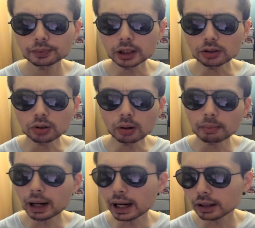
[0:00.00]
He's gone
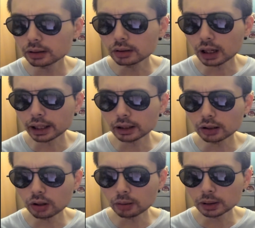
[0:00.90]
back 9
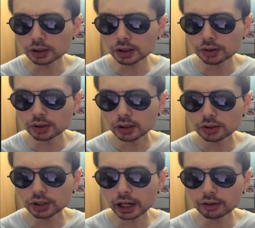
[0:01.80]
kilometers.
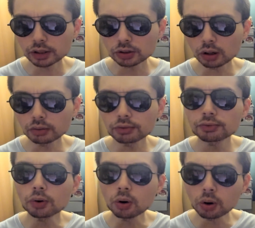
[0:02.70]
Sarah's gone
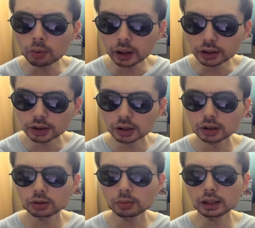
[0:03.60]
forward
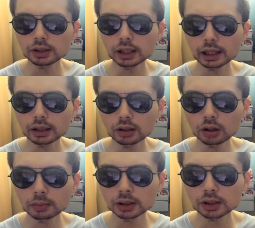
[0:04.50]
28
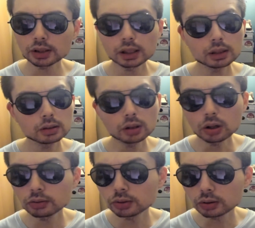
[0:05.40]
kilometers.
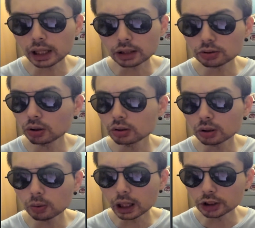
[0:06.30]
Overall, that's not the
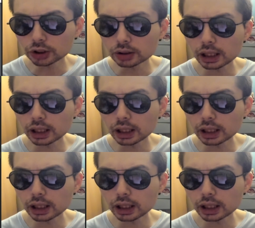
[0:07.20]
question.